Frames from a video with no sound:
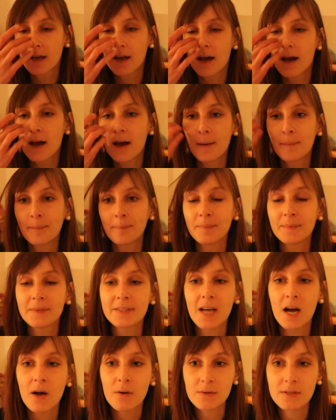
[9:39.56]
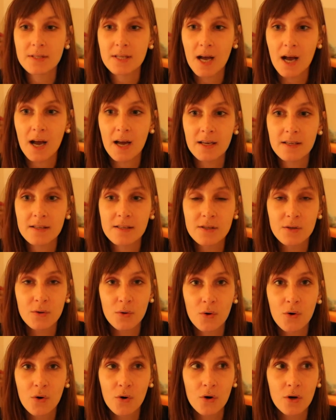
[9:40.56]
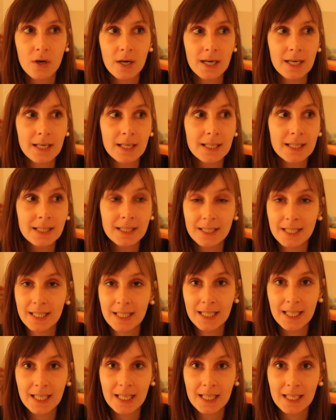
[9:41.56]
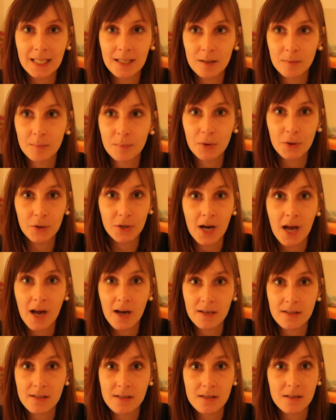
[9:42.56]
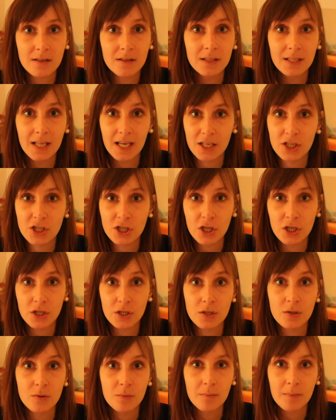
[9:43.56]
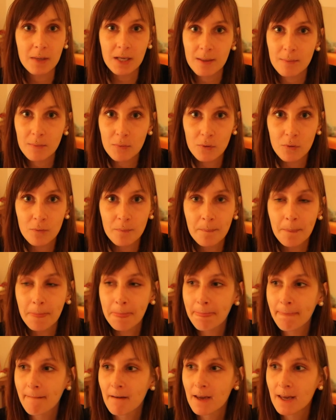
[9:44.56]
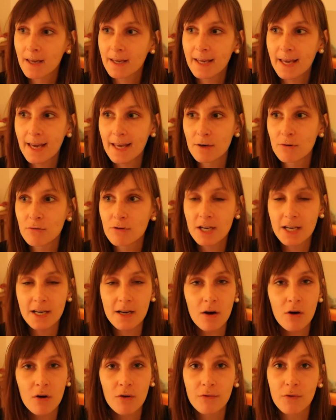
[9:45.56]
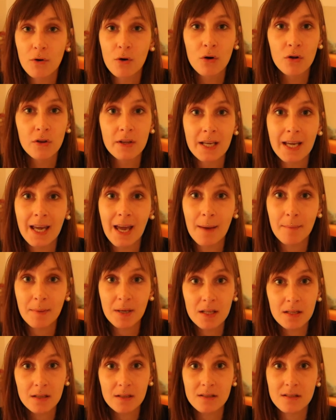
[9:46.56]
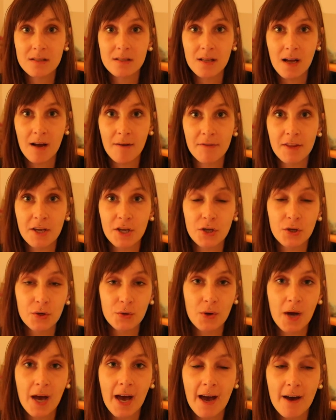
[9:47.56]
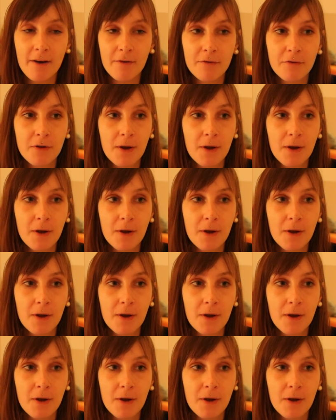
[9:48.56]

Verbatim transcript: downsize your cleaning products collection to minimum. Get rid of all the chemical stuff that you have.